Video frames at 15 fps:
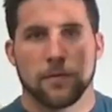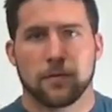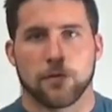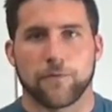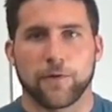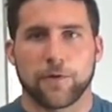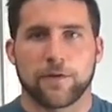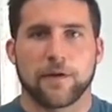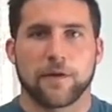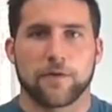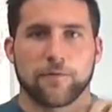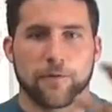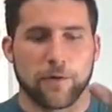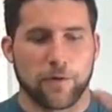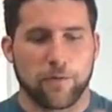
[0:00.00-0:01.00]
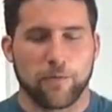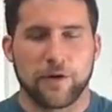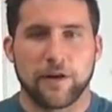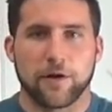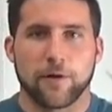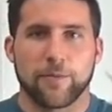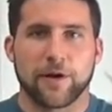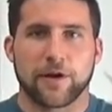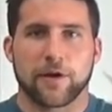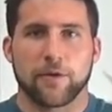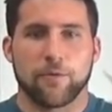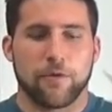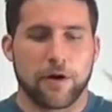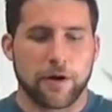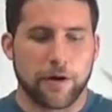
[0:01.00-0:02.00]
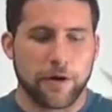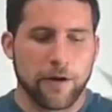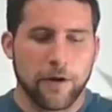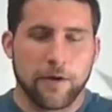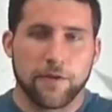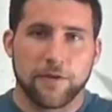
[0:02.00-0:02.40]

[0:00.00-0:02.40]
So first things first, we need our bucket of water.